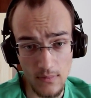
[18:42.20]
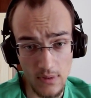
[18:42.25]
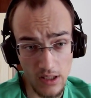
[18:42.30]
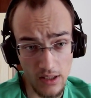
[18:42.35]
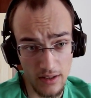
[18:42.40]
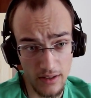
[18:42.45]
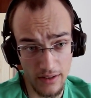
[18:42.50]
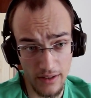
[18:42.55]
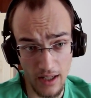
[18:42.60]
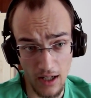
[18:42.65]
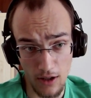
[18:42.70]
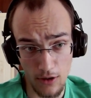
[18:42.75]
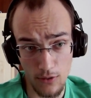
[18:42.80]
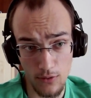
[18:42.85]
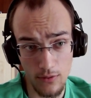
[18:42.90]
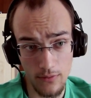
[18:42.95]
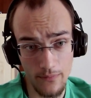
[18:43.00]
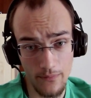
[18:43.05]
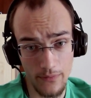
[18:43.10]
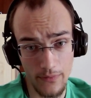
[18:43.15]

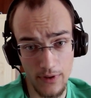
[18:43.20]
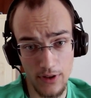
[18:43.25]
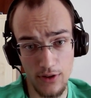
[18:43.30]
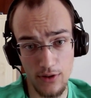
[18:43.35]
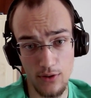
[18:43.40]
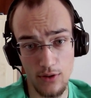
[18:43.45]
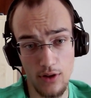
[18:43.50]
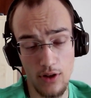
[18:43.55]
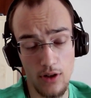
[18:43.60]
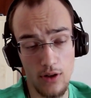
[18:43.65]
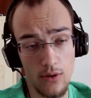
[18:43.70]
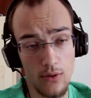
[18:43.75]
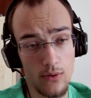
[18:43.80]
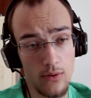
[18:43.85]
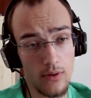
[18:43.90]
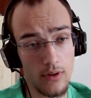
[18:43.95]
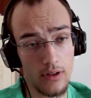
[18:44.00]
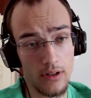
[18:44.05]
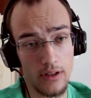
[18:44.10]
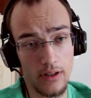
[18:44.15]
Now you
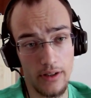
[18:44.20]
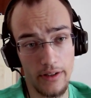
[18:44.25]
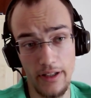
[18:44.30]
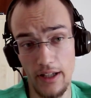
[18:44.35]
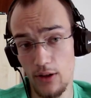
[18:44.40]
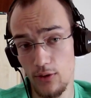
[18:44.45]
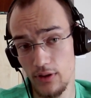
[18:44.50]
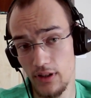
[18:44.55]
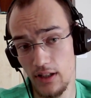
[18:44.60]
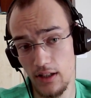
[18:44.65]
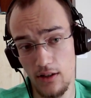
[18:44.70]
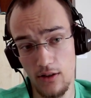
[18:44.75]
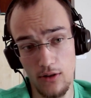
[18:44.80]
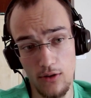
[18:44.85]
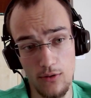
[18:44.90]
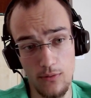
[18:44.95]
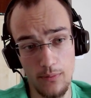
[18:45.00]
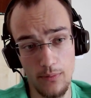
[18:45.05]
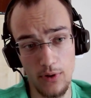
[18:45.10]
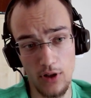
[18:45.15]
go. Now they
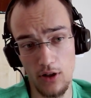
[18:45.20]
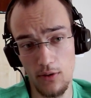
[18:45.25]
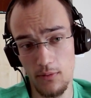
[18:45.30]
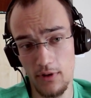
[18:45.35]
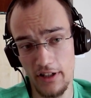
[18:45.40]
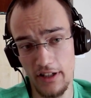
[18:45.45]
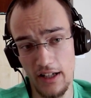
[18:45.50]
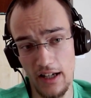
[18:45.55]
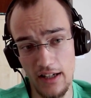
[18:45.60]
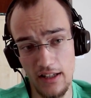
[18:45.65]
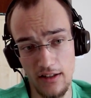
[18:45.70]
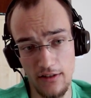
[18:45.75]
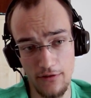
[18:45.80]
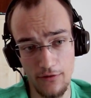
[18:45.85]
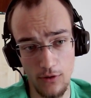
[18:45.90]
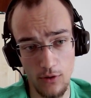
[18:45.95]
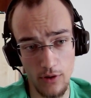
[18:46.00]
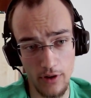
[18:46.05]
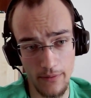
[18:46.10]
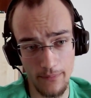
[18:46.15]
go probably knight
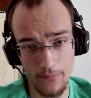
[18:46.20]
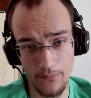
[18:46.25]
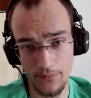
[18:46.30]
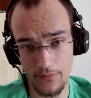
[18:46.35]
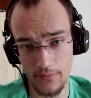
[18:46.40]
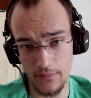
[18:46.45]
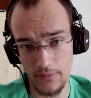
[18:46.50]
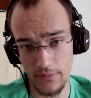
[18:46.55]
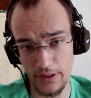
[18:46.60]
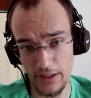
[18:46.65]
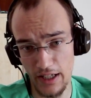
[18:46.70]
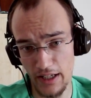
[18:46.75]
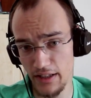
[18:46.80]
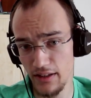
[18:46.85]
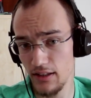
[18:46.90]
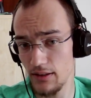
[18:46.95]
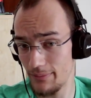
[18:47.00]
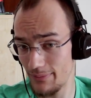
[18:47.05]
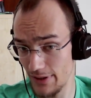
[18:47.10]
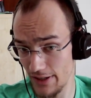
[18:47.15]
d4.
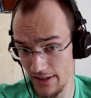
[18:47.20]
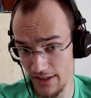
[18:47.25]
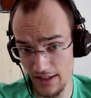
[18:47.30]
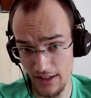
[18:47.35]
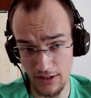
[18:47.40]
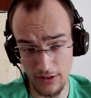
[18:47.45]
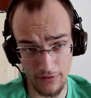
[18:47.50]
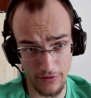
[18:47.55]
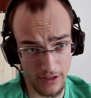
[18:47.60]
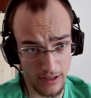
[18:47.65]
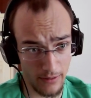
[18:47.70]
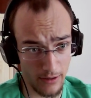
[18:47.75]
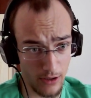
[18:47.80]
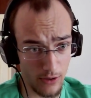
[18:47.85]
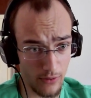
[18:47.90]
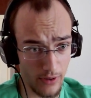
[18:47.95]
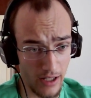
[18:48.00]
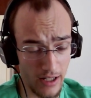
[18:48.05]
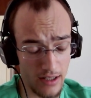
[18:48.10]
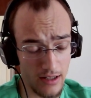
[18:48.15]
90% of them go
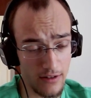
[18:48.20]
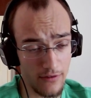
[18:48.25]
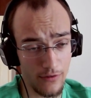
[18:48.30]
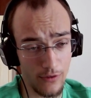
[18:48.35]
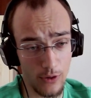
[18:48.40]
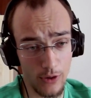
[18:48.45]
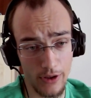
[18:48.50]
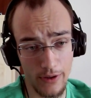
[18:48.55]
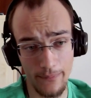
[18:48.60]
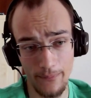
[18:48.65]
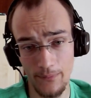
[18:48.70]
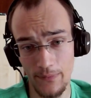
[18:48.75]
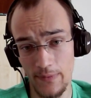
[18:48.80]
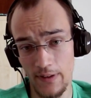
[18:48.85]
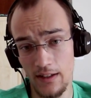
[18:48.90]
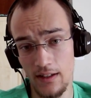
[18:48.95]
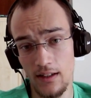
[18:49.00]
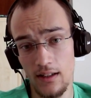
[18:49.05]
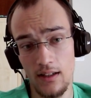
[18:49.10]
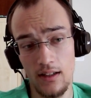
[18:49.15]
knight d4.
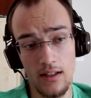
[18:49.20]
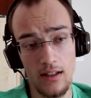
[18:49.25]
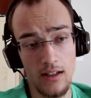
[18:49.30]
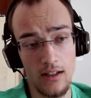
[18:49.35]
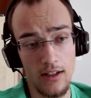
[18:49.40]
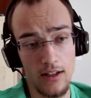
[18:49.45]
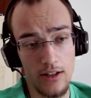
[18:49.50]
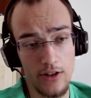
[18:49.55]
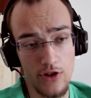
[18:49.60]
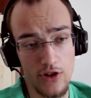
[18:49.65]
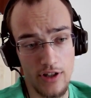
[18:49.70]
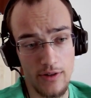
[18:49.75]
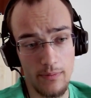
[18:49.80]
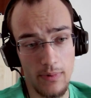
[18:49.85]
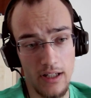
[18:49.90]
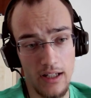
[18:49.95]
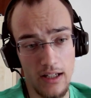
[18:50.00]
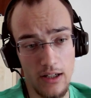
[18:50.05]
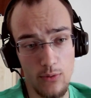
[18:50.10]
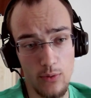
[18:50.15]
You just
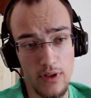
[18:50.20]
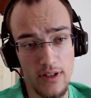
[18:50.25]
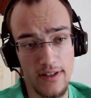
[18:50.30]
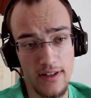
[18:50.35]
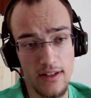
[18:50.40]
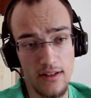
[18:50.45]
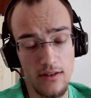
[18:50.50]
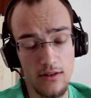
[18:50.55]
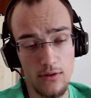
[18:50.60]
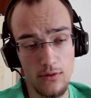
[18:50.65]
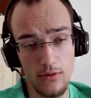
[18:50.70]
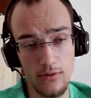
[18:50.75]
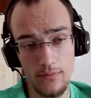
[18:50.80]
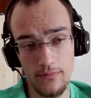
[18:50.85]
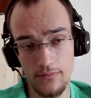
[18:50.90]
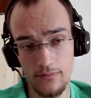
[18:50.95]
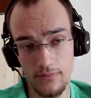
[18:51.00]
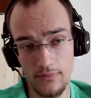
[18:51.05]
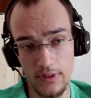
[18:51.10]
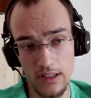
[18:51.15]
play queen c2.
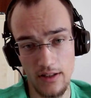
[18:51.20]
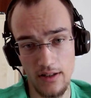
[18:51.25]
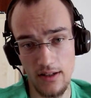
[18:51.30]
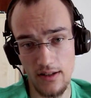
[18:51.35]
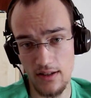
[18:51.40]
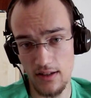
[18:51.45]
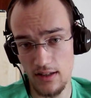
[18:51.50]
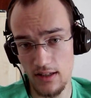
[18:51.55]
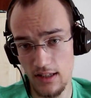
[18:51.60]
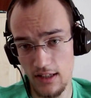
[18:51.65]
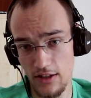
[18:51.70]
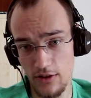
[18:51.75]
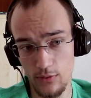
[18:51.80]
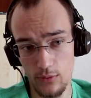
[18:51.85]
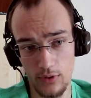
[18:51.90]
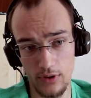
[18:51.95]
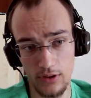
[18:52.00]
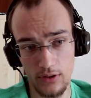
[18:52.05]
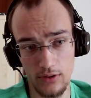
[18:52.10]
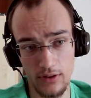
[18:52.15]
The reason is you
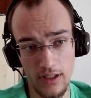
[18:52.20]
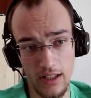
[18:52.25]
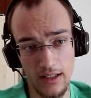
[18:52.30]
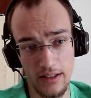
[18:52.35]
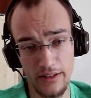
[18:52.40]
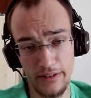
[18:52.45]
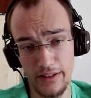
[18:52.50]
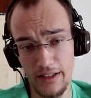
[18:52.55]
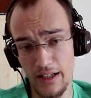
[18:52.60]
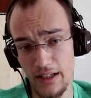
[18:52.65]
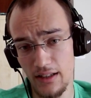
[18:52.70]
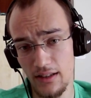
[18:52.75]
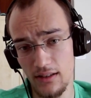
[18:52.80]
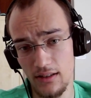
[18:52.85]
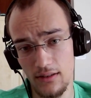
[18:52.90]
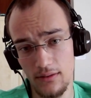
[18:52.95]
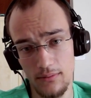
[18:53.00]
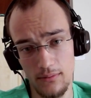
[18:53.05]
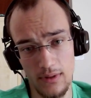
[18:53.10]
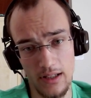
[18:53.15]
want to take the knight.
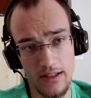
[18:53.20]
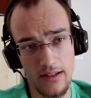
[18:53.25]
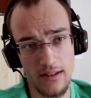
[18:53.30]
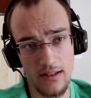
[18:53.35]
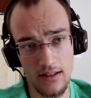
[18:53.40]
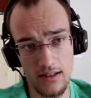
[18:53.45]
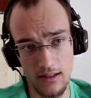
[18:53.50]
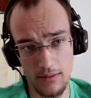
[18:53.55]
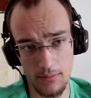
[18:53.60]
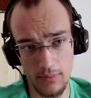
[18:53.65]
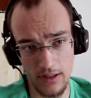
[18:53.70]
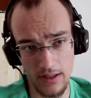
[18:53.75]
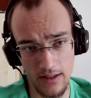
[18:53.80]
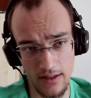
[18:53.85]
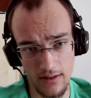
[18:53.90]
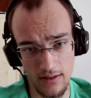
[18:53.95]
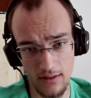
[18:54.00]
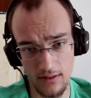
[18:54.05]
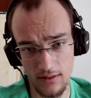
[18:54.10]
Let's say they play